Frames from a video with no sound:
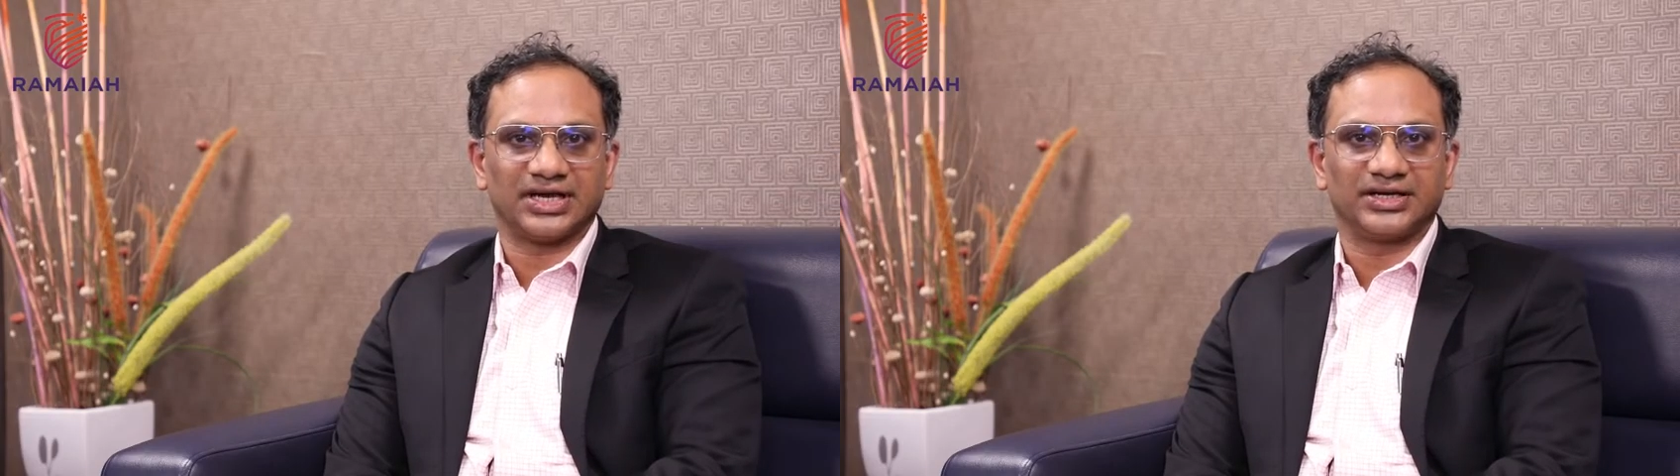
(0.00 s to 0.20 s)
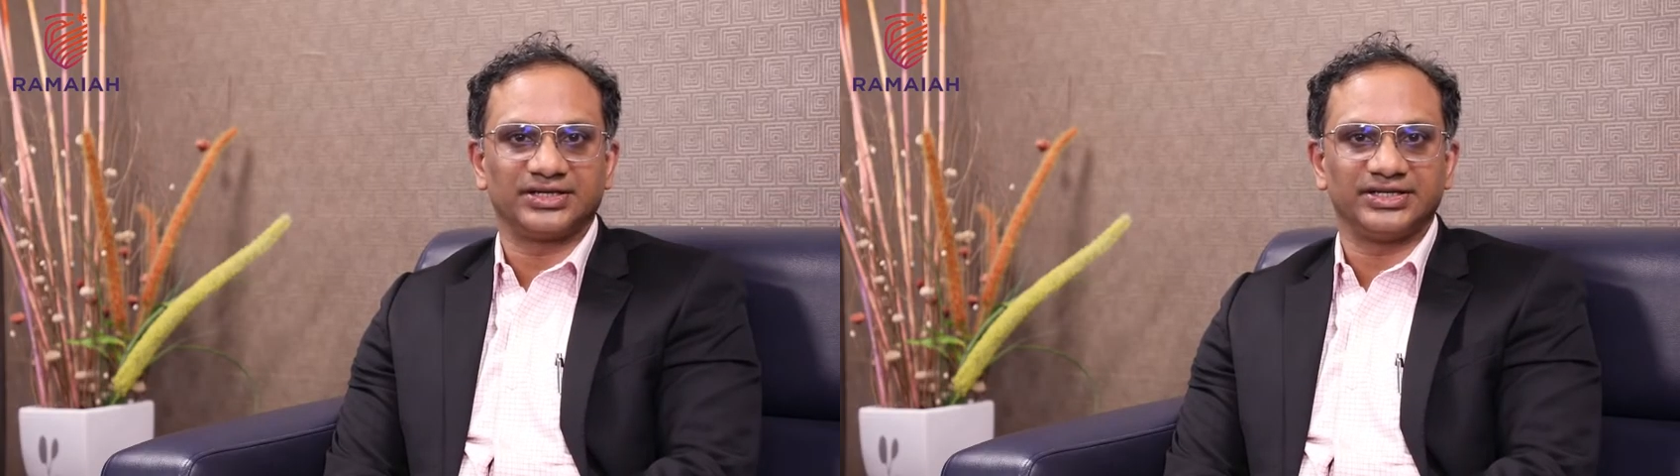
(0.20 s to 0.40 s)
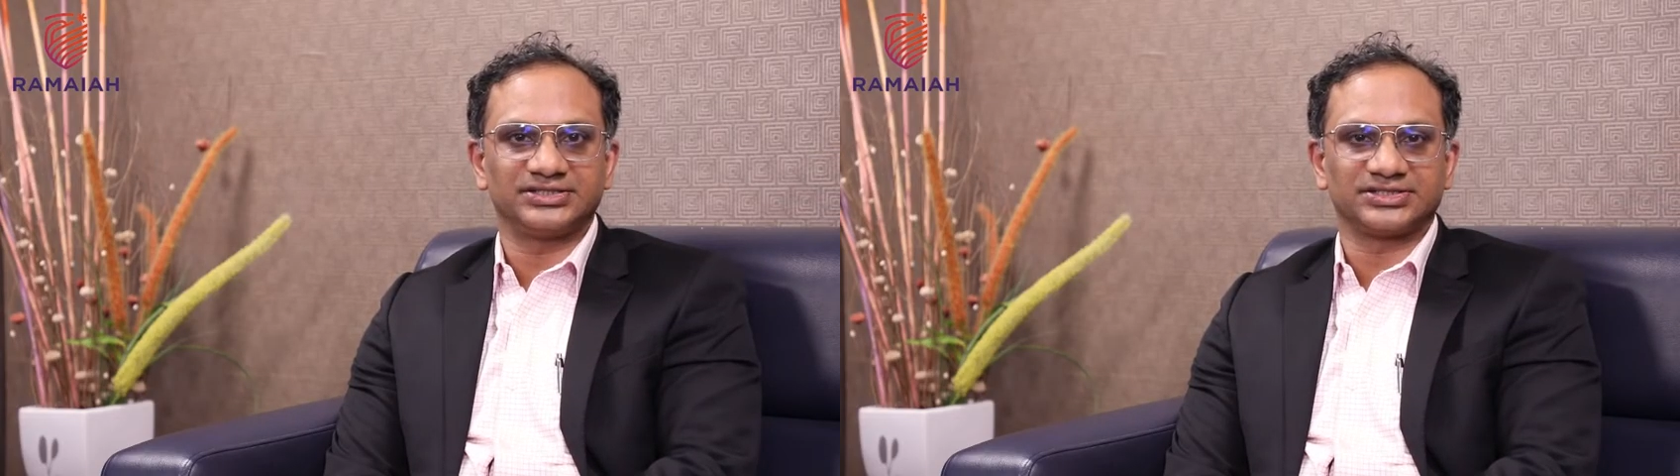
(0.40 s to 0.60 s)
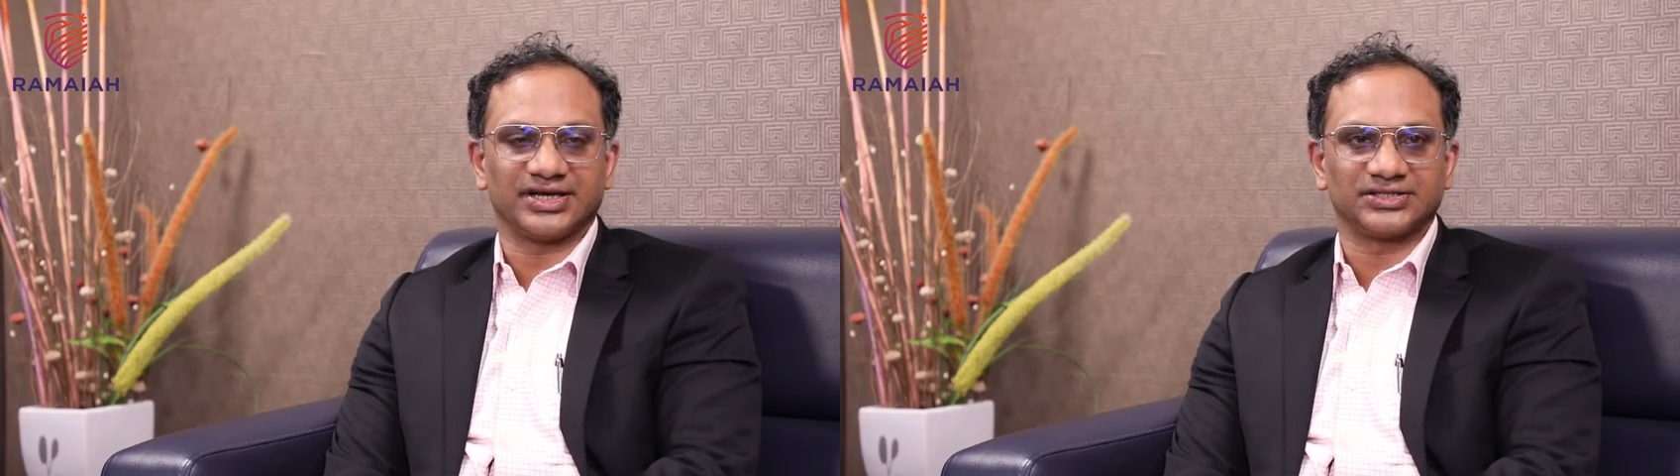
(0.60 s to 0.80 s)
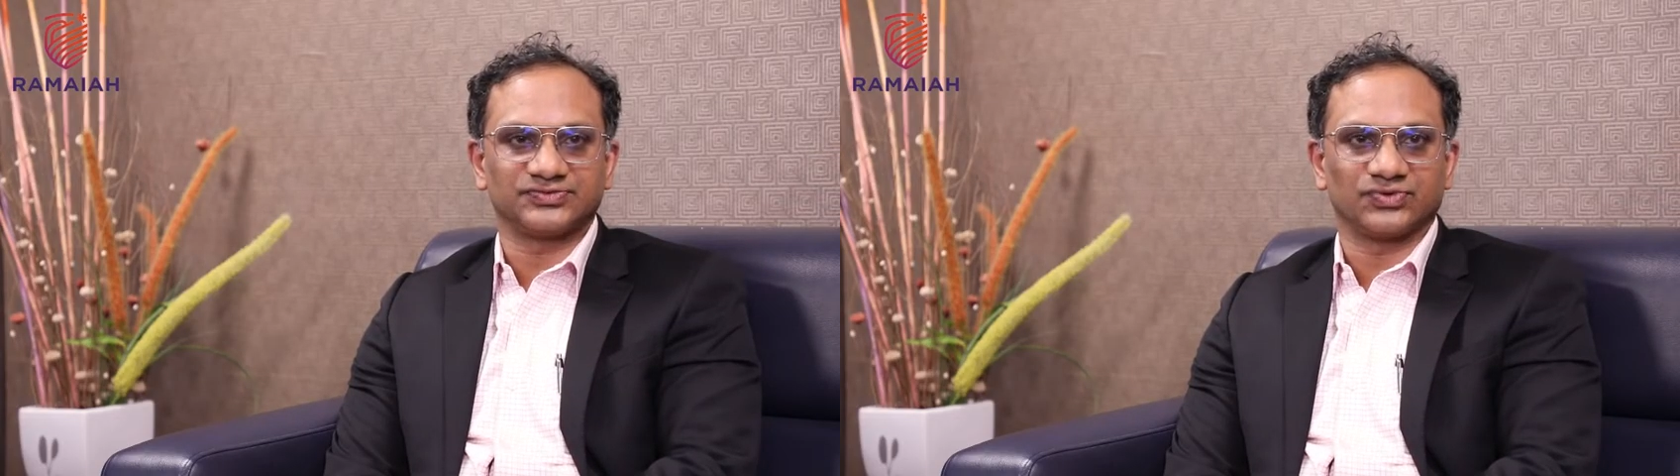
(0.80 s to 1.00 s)
And T
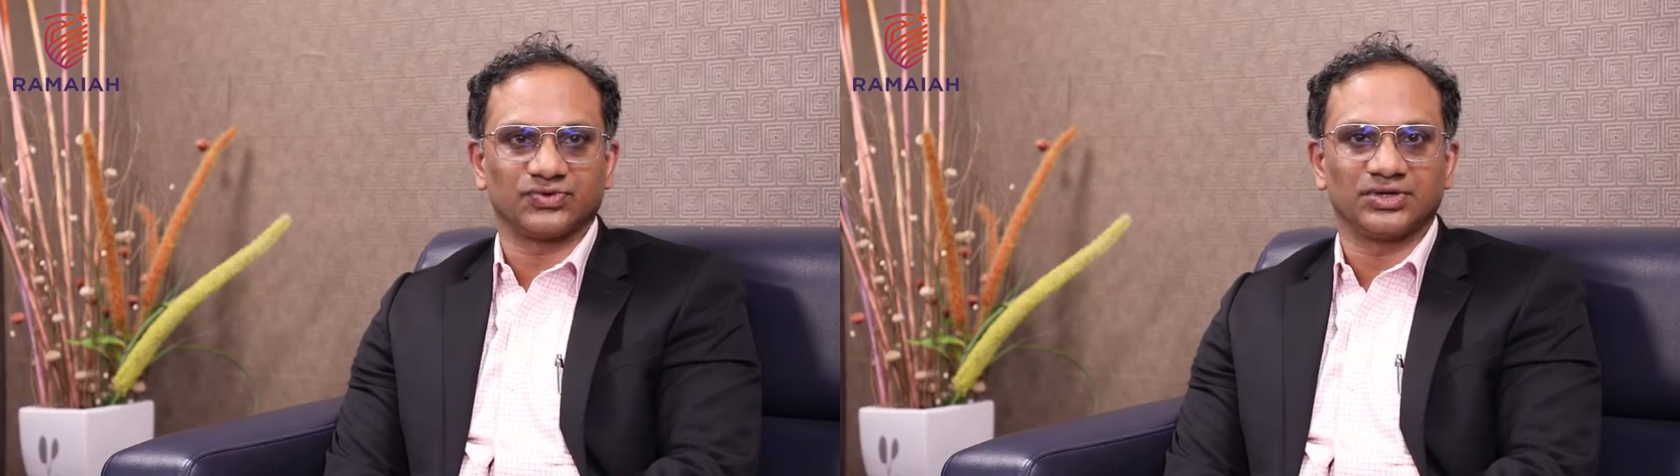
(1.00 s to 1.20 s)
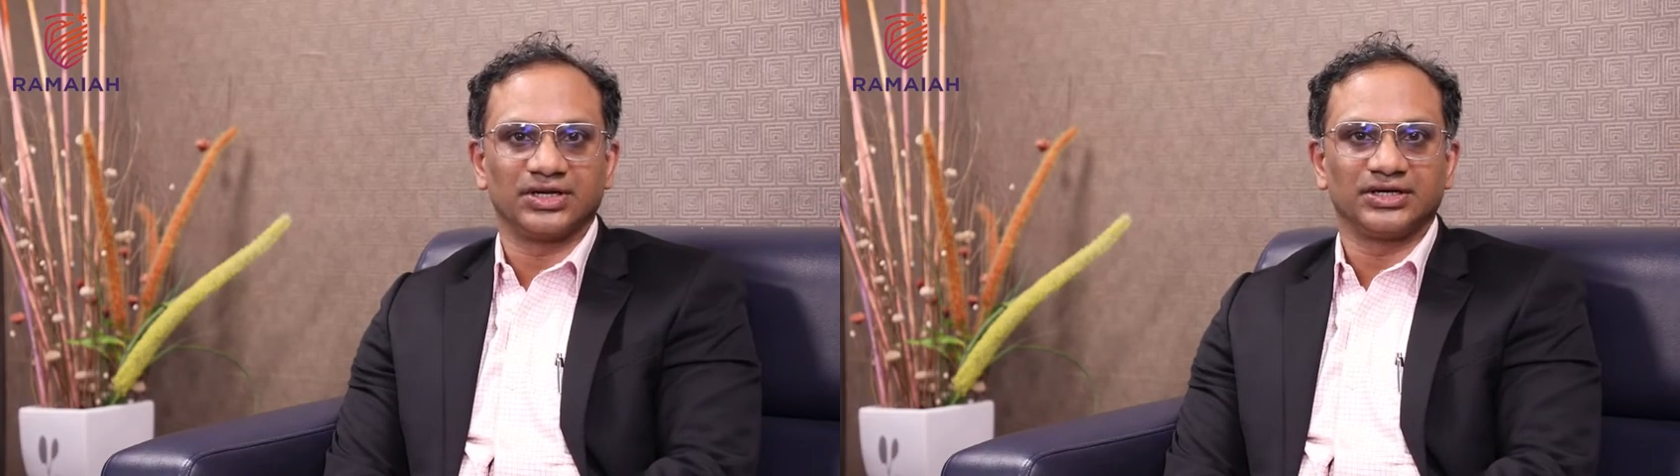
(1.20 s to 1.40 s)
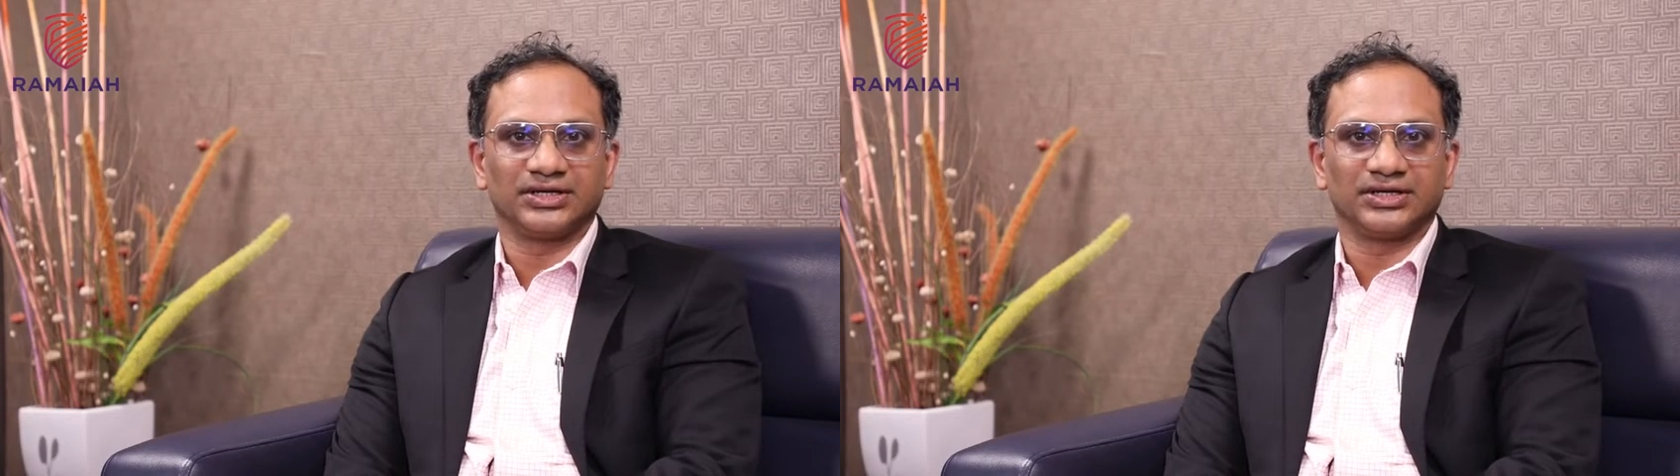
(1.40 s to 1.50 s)
stands for